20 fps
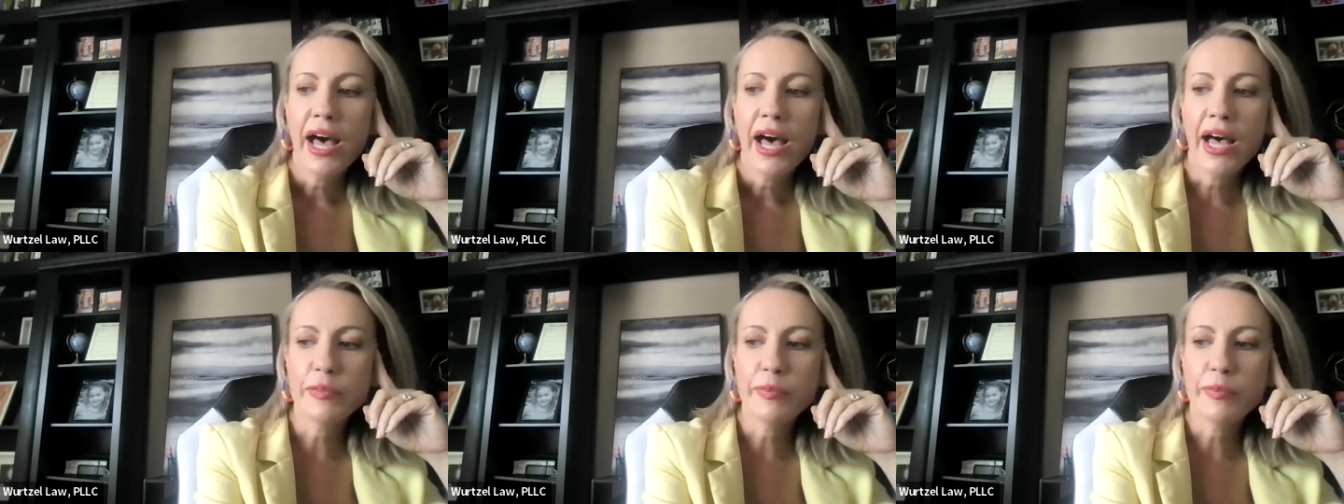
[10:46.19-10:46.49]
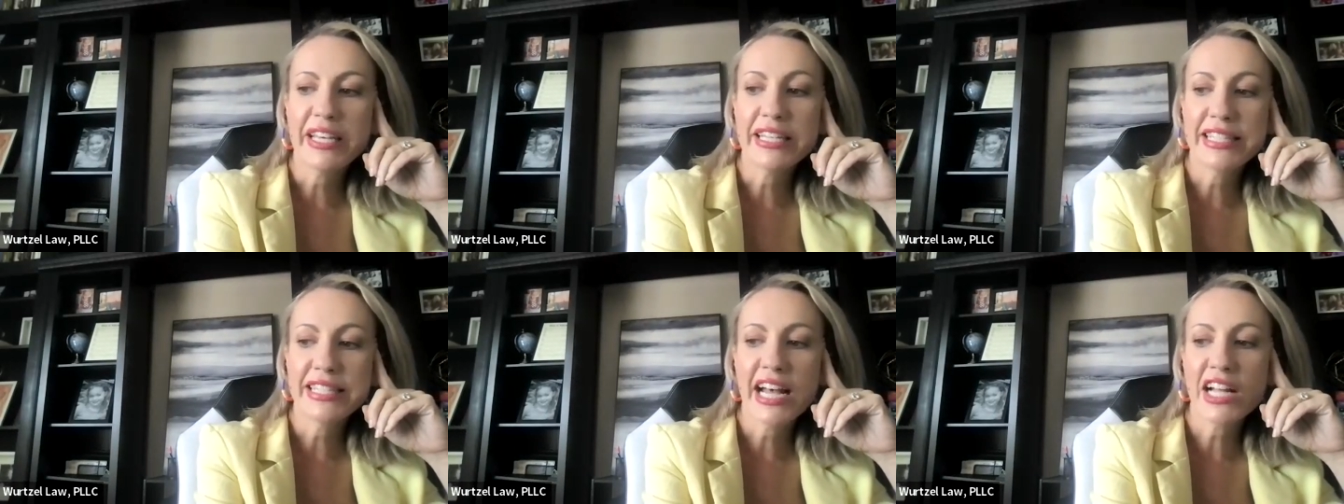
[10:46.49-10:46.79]
is
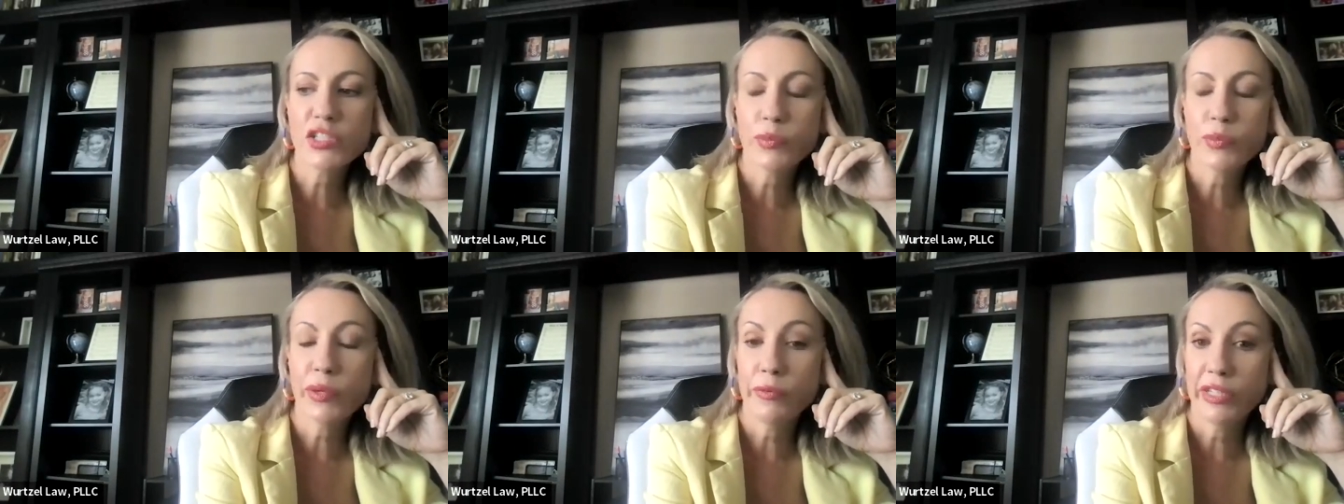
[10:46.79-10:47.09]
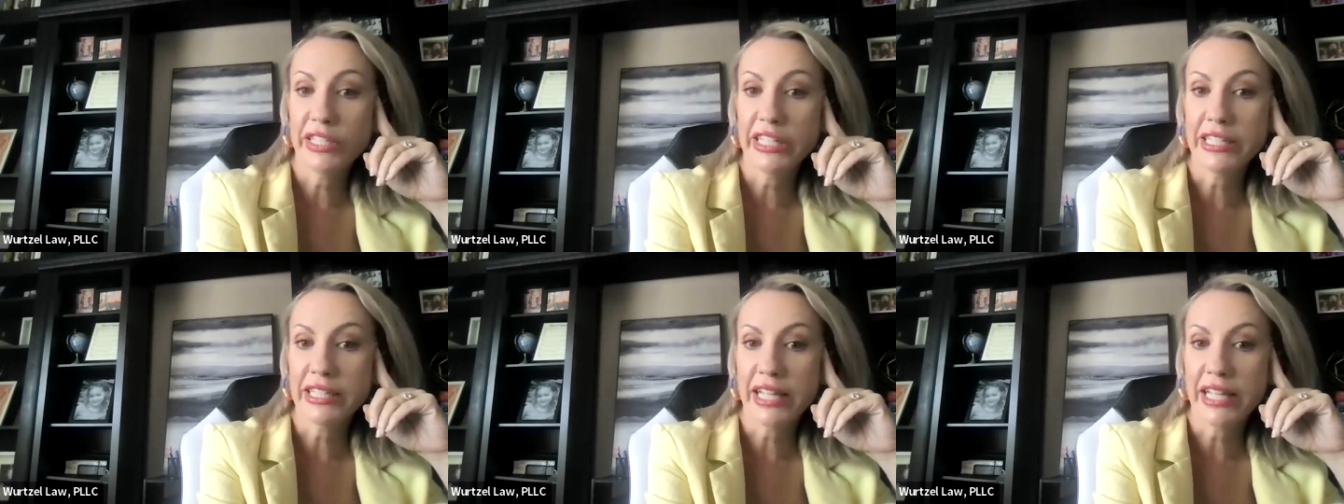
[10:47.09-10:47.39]
because that's what
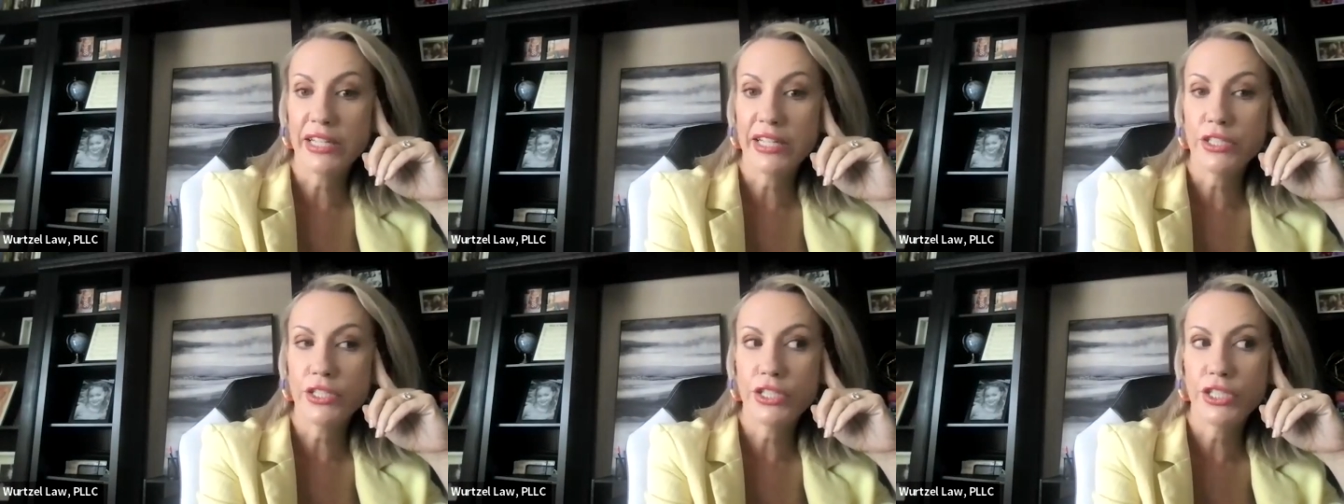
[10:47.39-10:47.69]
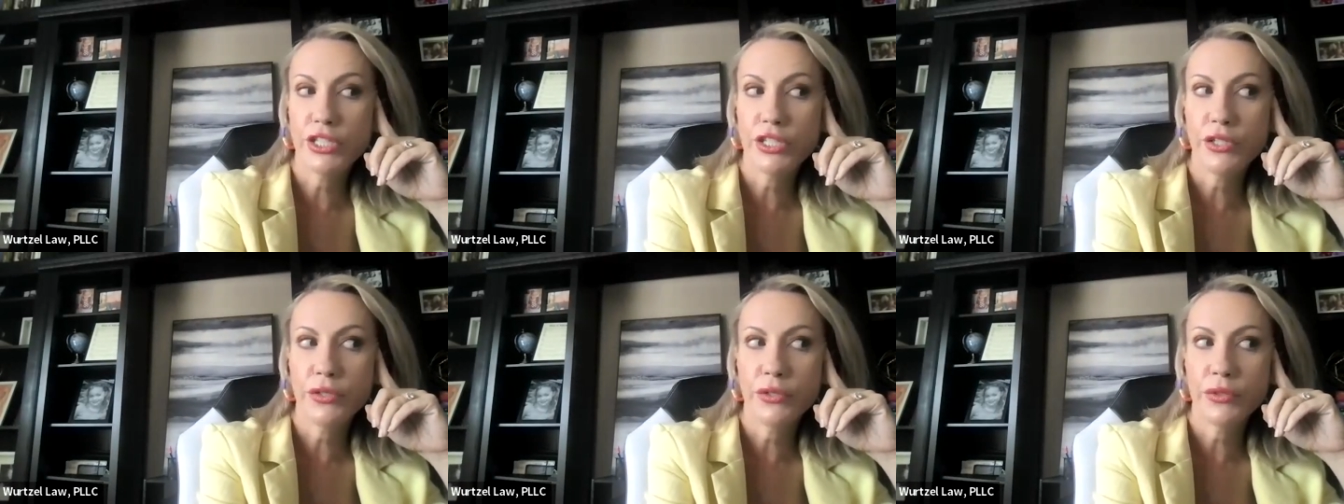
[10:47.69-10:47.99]
really led
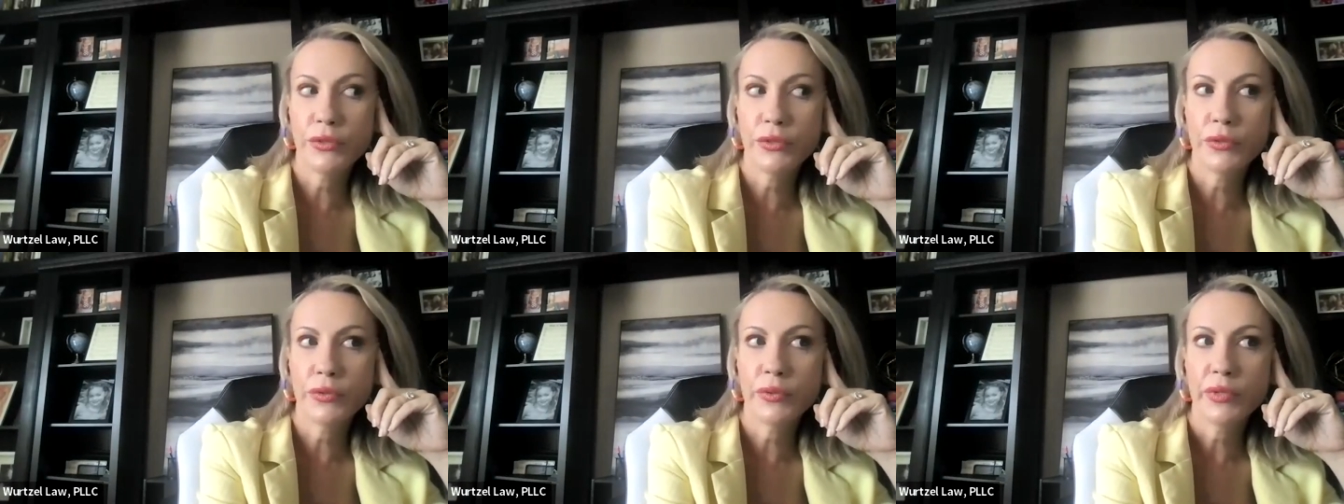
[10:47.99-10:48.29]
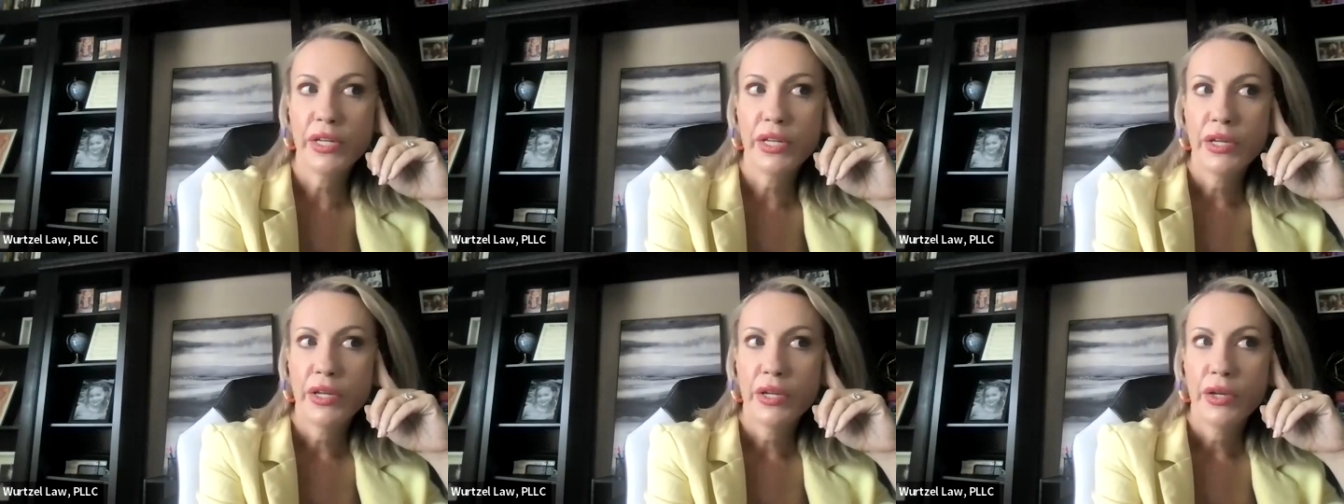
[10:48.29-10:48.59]
to